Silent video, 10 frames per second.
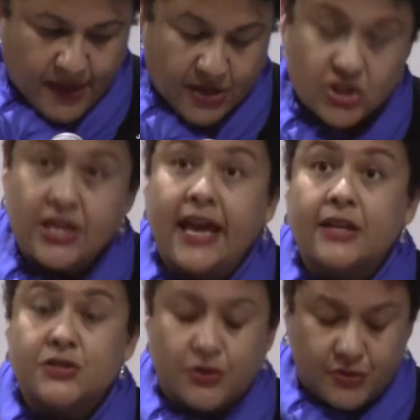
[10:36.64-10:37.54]
And she
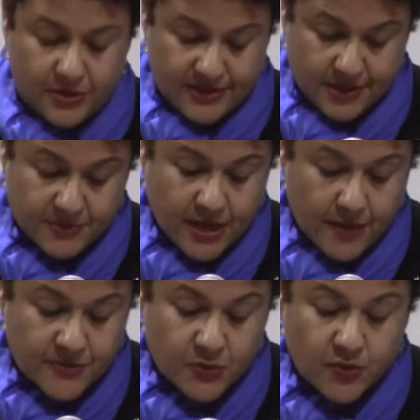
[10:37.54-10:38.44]
answered,
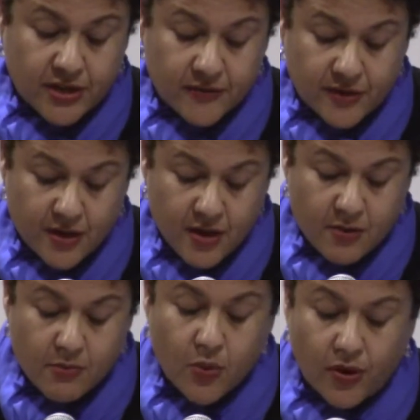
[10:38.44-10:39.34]
sometimes we're given
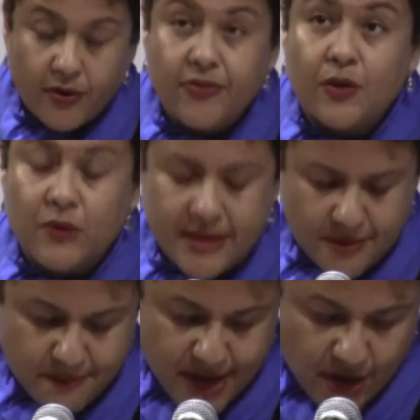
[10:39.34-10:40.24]
more than we
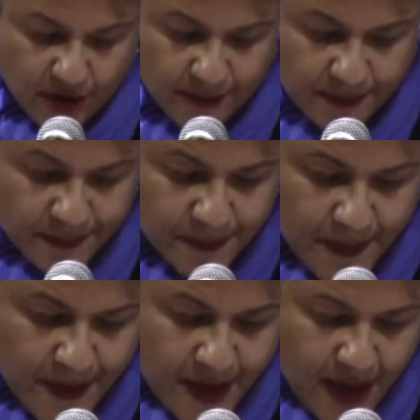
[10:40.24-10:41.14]
can bear.
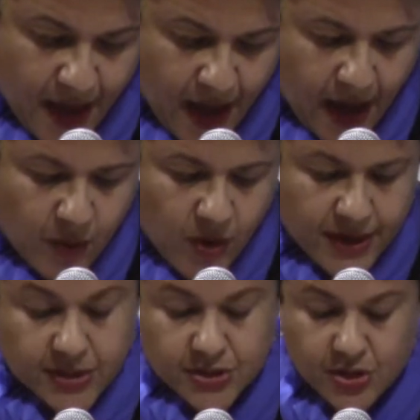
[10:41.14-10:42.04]
I
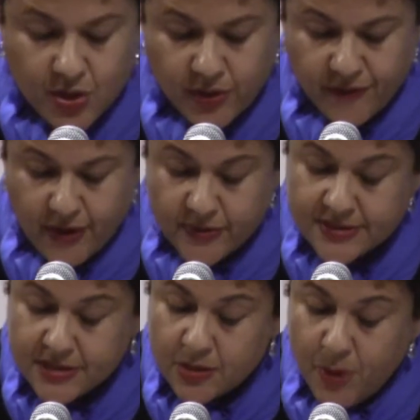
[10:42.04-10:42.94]
wanted to know if I was
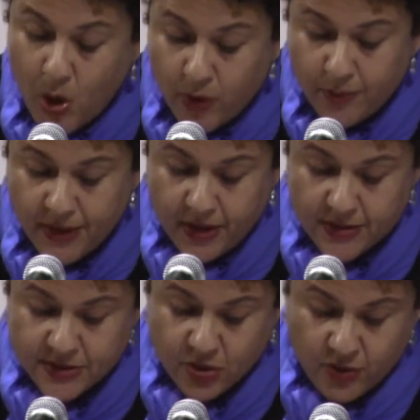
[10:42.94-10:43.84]
still a poet
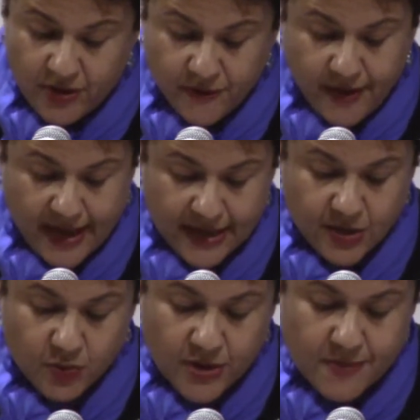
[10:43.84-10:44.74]
because grief
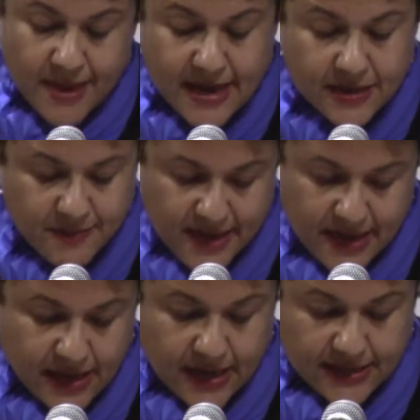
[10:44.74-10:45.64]
had remade
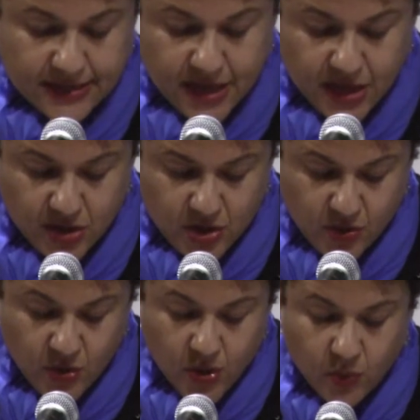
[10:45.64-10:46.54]
me and I did not
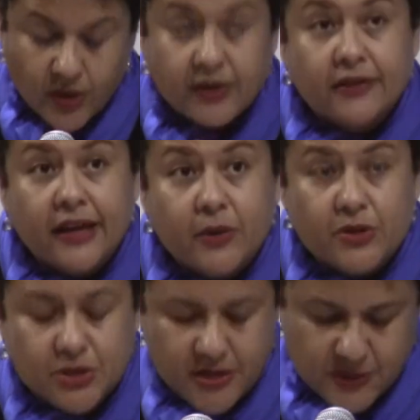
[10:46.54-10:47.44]
know what
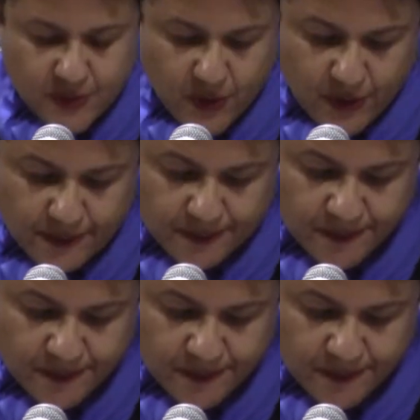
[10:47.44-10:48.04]
language I spoke.